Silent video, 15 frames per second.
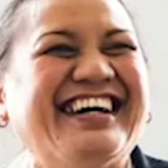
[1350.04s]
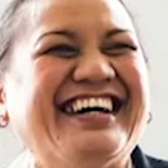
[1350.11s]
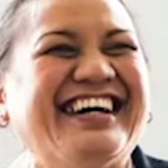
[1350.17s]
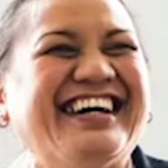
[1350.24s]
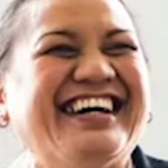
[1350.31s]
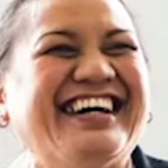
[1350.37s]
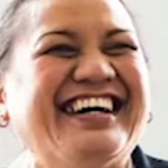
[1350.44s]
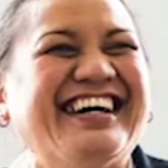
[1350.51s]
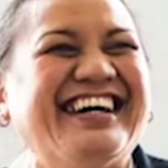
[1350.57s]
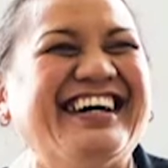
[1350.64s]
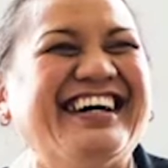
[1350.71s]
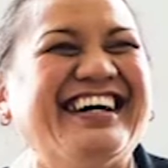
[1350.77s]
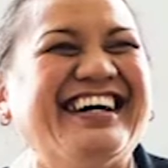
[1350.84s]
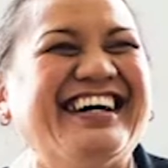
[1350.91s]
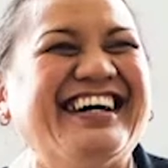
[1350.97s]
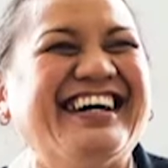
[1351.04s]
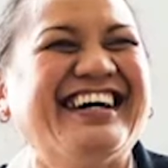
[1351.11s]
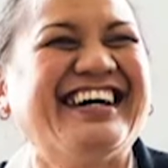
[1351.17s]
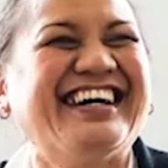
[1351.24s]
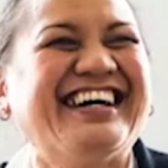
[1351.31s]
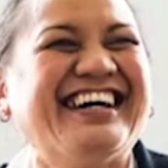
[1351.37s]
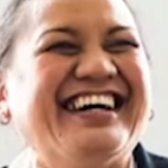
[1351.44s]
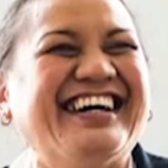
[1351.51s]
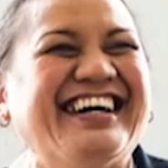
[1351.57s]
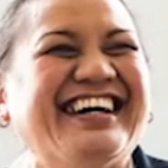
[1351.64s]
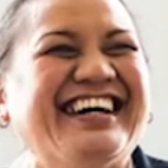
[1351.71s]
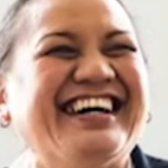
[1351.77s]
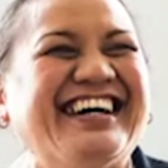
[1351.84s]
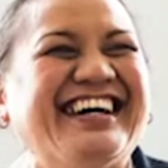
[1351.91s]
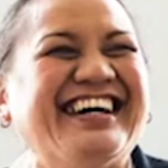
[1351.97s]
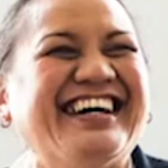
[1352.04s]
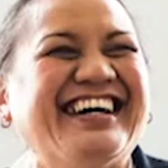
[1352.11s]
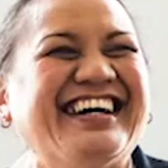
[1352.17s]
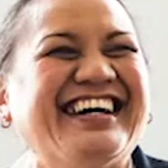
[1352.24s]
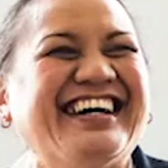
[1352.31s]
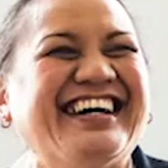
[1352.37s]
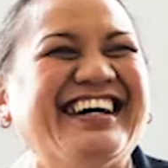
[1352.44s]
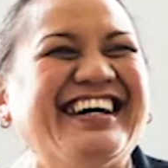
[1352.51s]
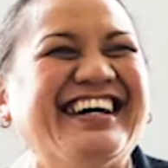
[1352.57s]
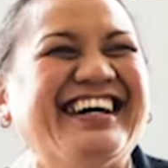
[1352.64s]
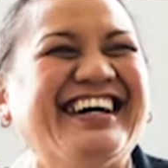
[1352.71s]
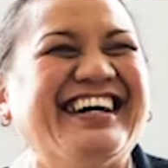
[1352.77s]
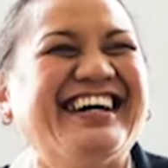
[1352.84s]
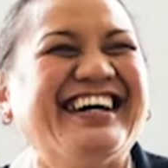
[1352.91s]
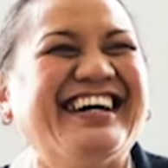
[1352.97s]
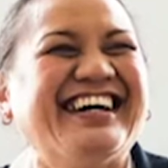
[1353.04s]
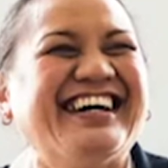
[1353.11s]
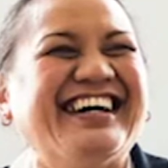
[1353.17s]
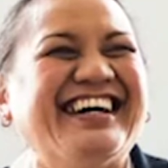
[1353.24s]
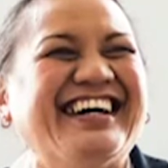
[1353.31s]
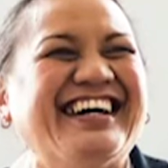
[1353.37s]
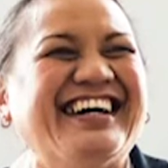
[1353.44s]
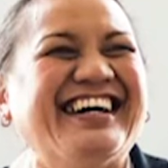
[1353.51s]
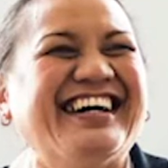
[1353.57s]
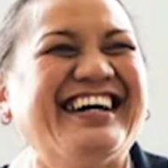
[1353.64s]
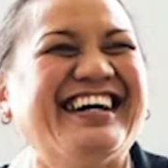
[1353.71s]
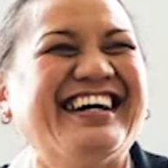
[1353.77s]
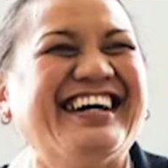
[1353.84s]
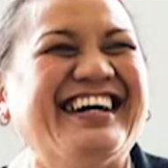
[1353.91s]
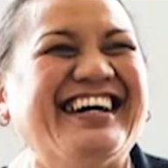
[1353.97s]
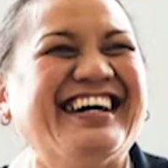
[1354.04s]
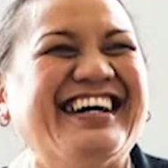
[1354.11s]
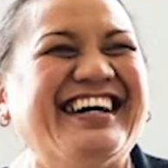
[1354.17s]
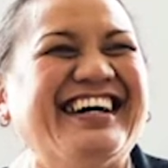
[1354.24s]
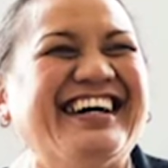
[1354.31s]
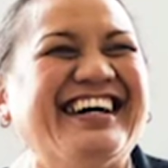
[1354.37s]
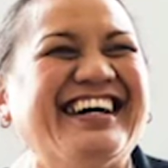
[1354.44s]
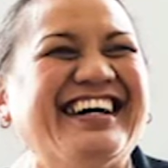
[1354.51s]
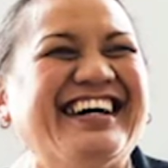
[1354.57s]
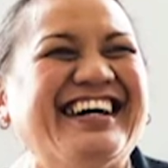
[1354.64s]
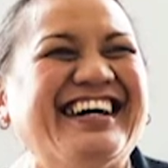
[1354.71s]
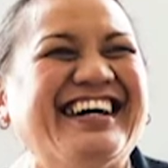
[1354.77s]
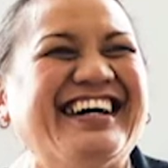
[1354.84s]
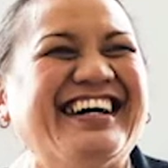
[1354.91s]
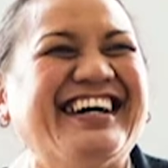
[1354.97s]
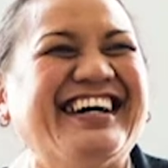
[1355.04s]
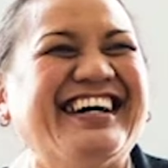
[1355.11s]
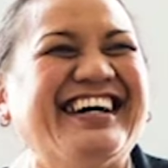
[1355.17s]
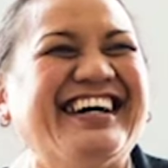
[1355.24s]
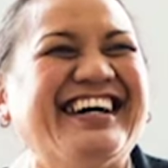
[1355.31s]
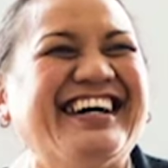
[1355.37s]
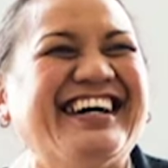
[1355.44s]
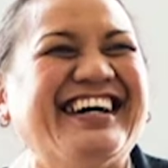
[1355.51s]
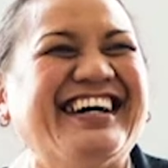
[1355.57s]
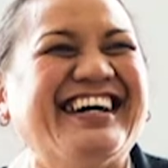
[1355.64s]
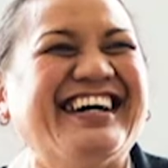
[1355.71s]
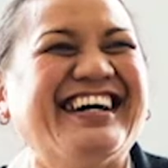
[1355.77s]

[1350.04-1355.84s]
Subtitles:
(not speaking)